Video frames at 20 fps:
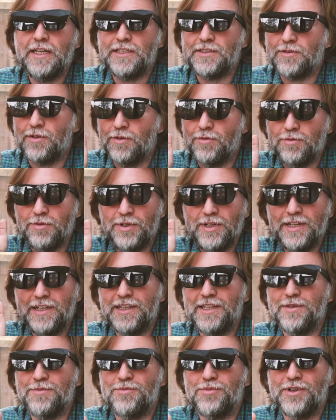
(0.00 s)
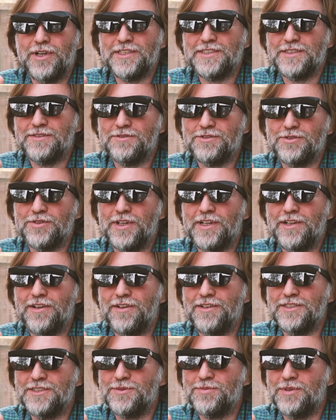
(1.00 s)
It's got a really impressive straight
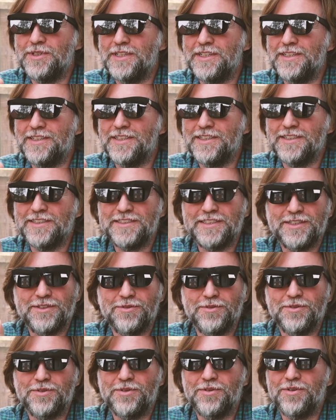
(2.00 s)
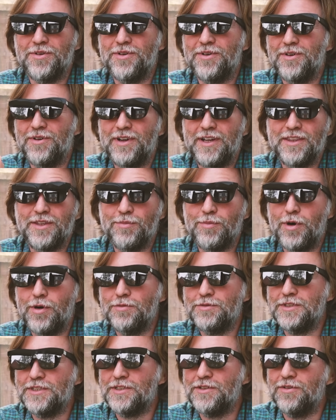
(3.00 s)
line speed in the single core and the
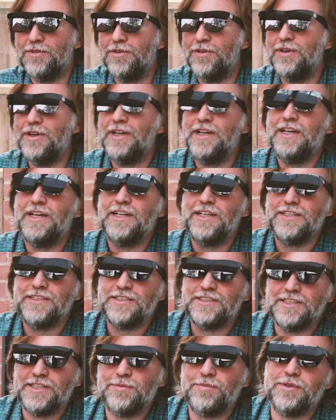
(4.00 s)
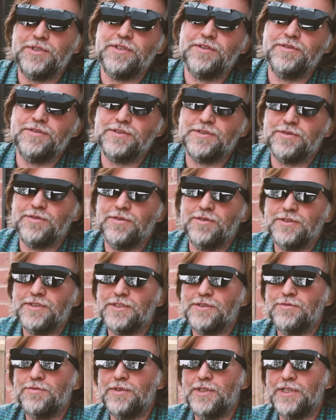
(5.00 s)
multi-core CPU
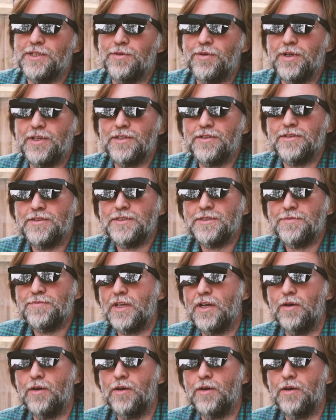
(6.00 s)
scores. It's really quite good.